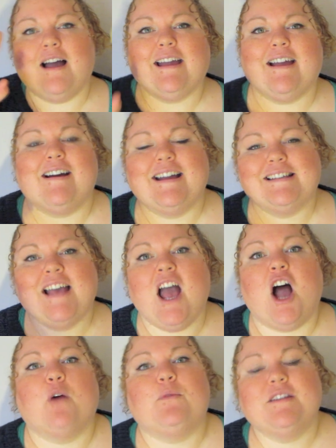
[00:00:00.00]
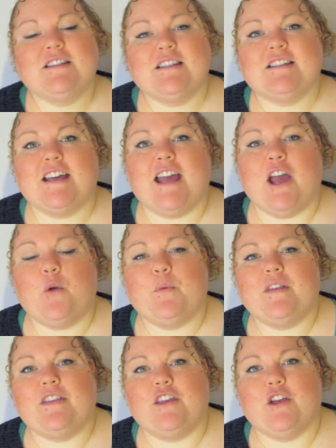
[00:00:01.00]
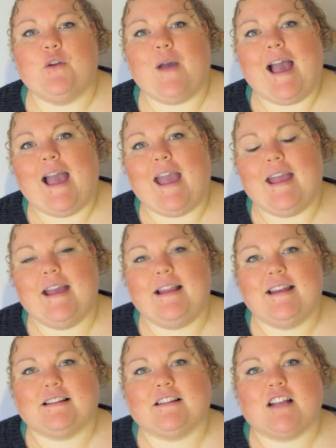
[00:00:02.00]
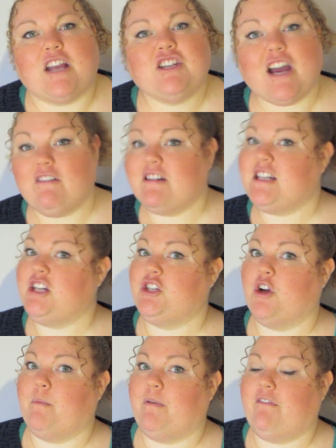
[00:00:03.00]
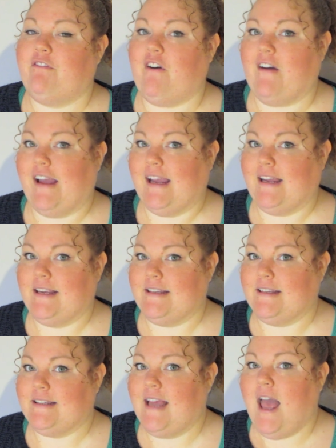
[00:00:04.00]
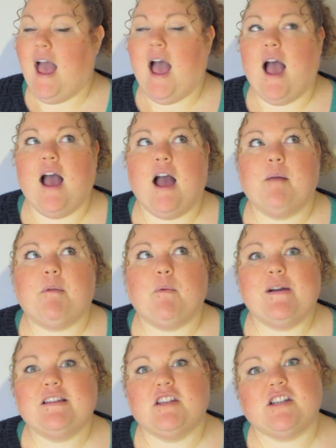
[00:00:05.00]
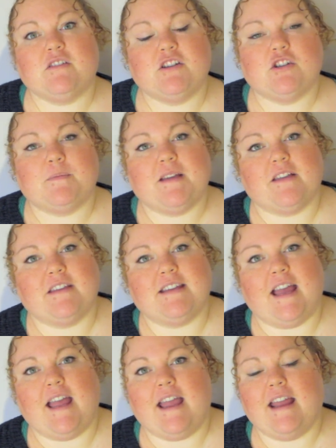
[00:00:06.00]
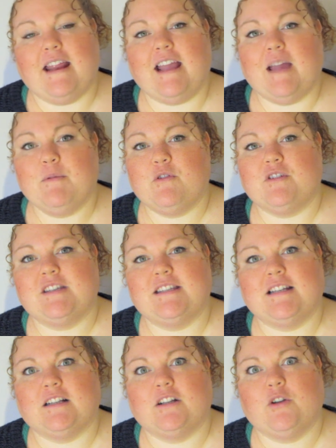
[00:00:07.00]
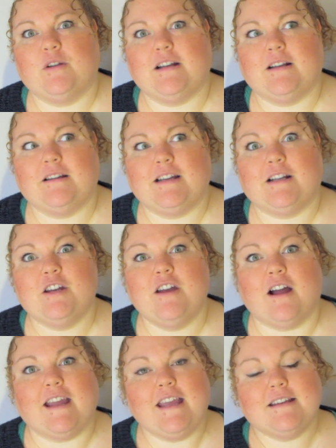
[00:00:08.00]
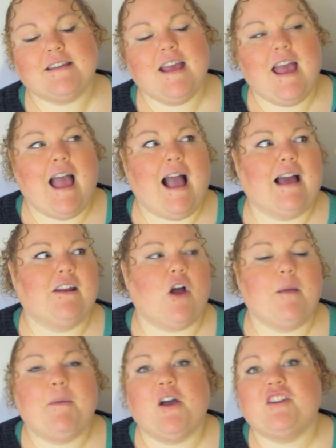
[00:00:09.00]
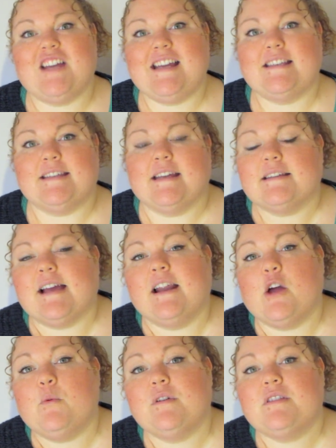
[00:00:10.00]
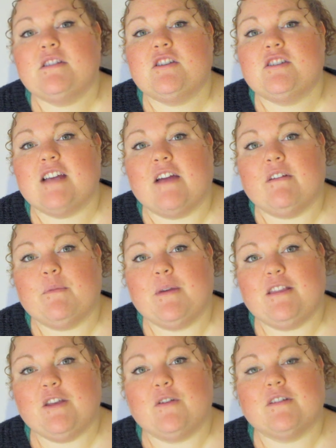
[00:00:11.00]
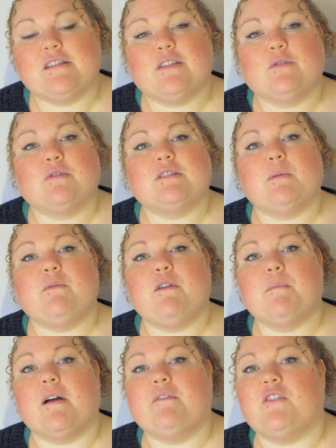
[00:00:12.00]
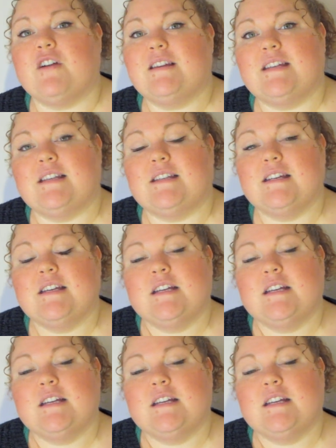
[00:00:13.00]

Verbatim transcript: guys, I wanted to share with you a little charity shop find. I went to a charity shop the other day and I came across this little nugget and I purchased it, and I wanted to share it with you because I thought some of you might find it